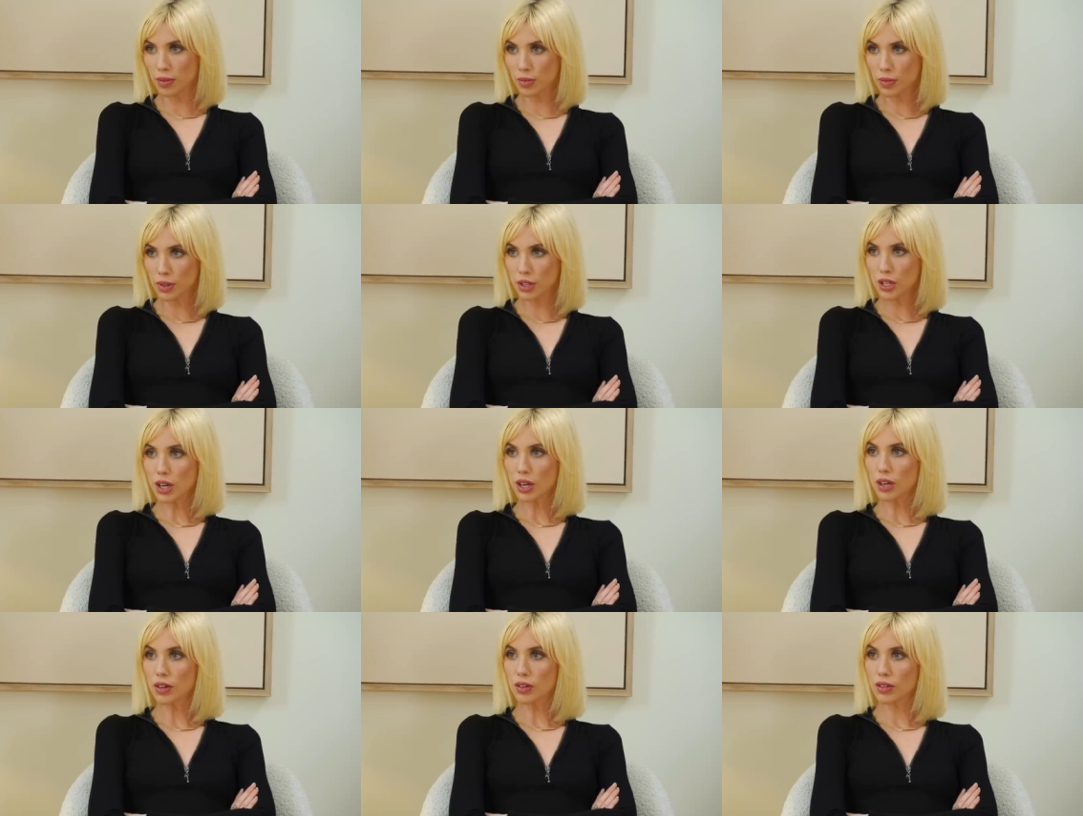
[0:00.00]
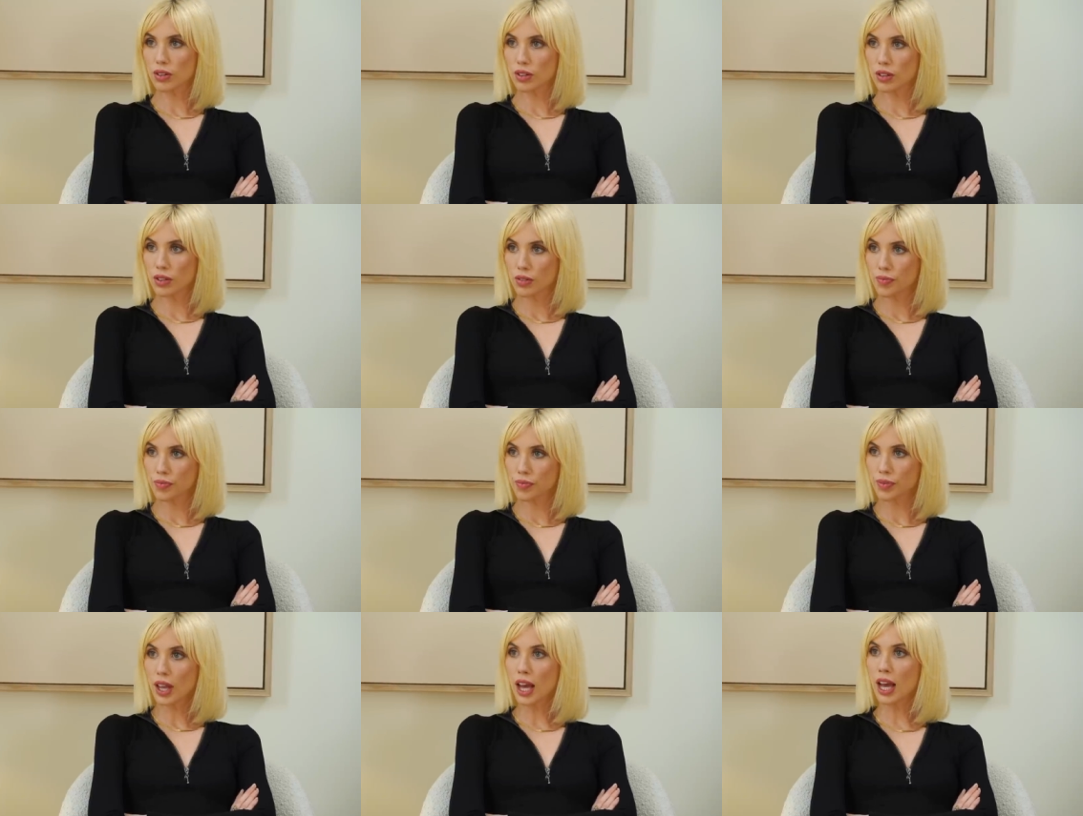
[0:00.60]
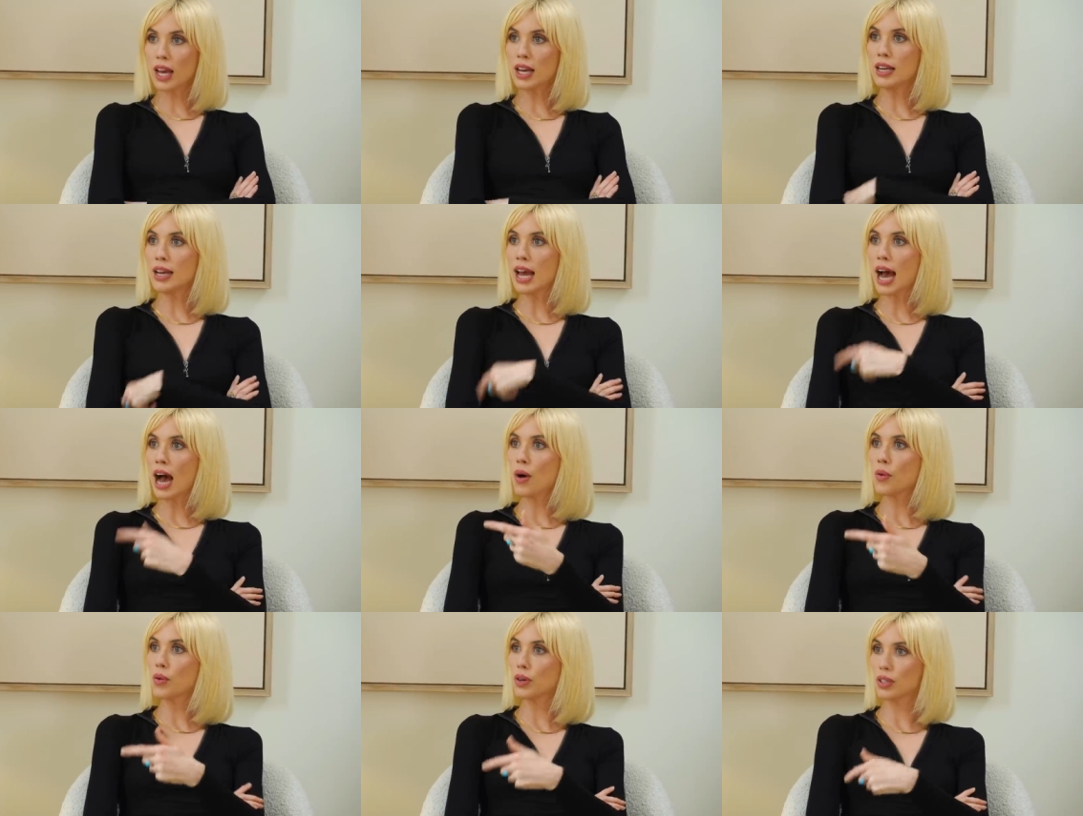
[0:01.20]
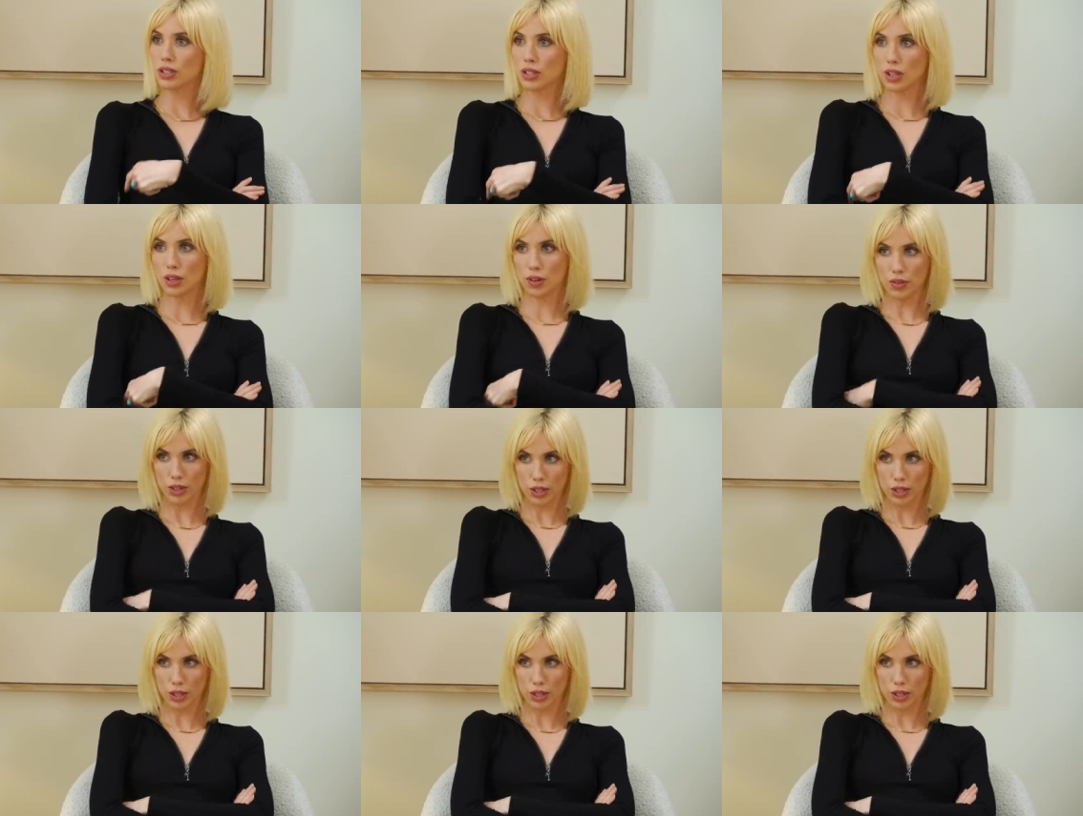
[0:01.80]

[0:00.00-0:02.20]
them the joke. I tell them. And now what's their